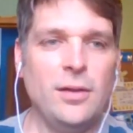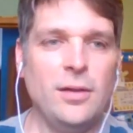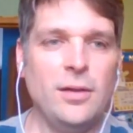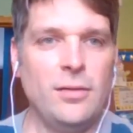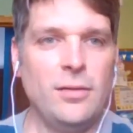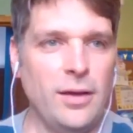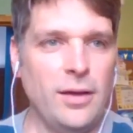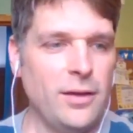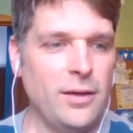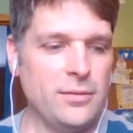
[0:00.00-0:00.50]

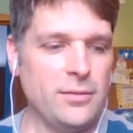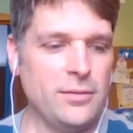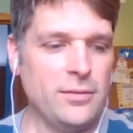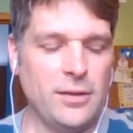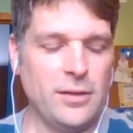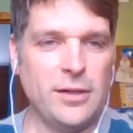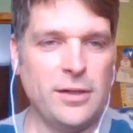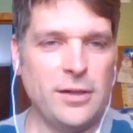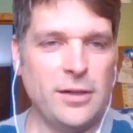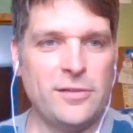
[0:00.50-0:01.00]

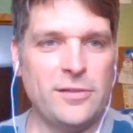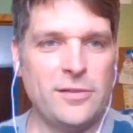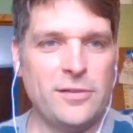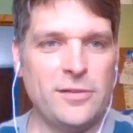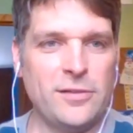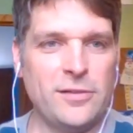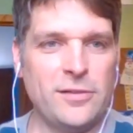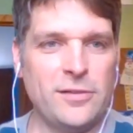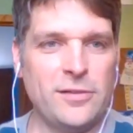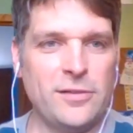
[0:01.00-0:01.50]
an
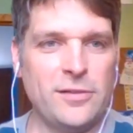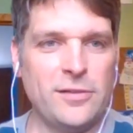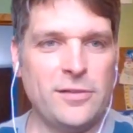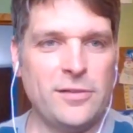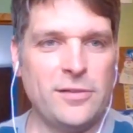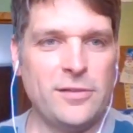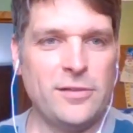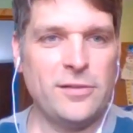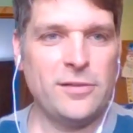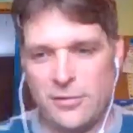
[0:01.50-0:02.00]
Excel
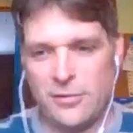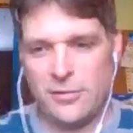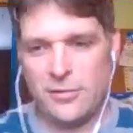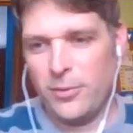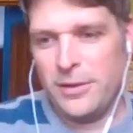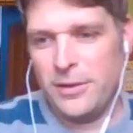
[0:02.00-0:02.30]
window at this